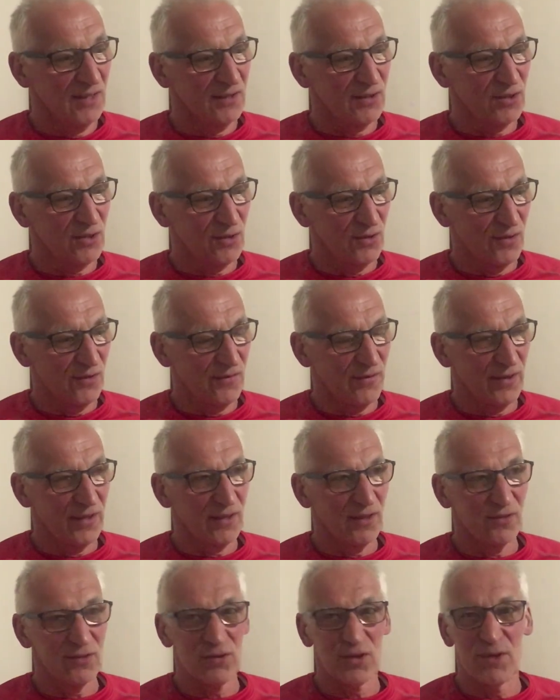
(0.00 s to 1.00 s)
Sort of thing
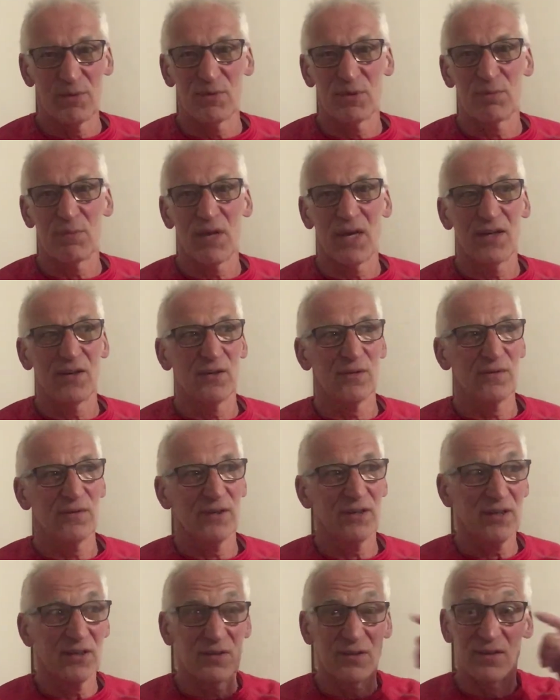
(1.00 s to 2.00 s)
that dreams are made of.
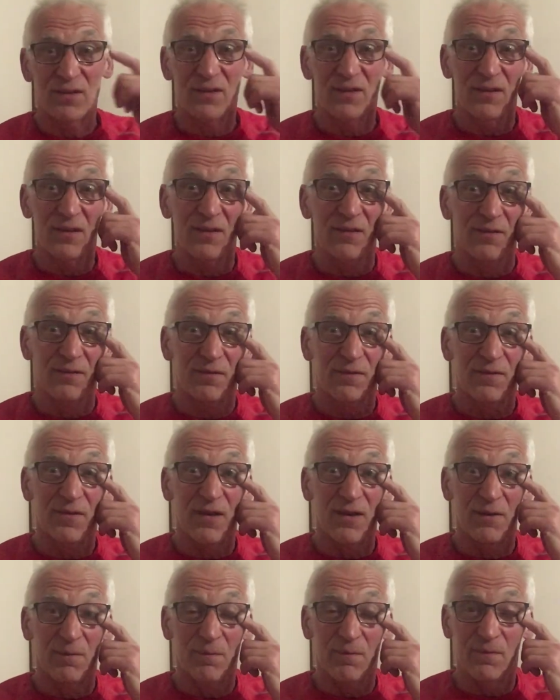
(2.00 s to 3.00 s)
You couldn't have,
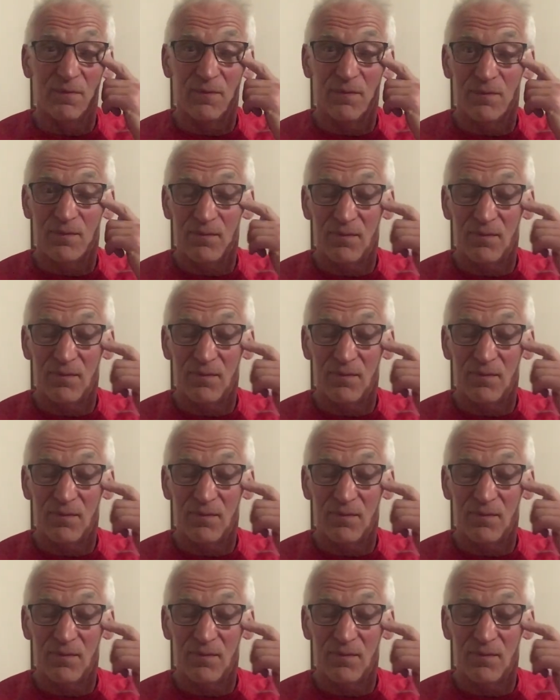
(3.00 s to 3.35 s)
um,